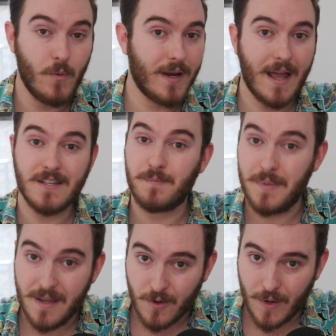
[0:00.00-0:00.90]
you wanna ask
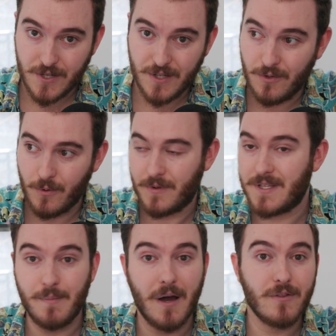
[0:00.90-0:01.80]
me a question or
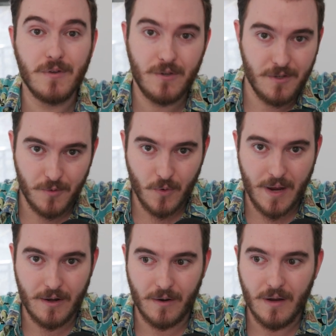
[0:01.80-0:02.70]
some other YouTube
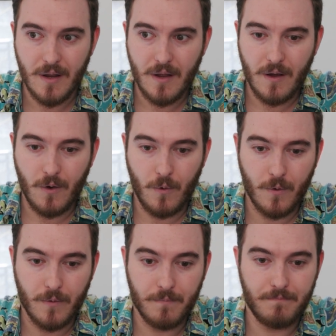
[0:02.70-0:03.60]
creator,
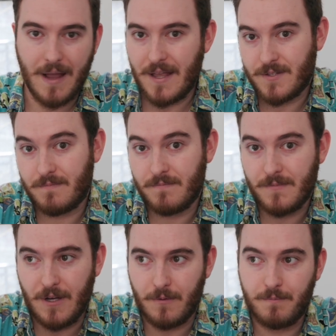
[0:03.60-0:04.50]
or ask,
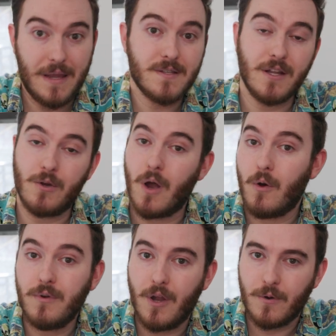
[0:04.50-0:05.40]
you know, based on your
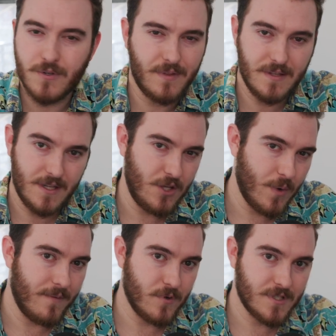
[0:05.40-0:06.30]
own notes or things that
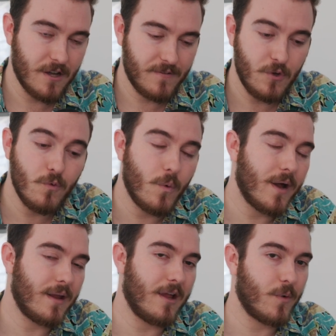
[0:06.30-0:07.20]
you have yourself, you
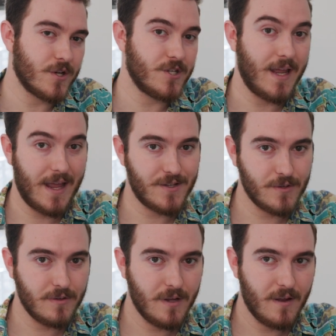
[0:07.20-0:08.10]
want a question
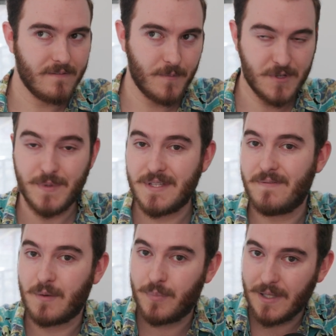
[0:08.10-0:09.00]
answered from a
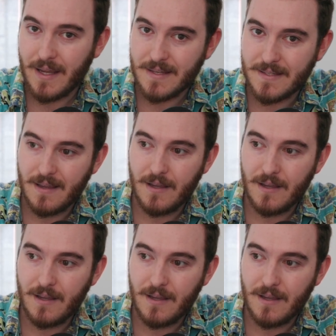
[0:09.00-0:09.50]
specific place,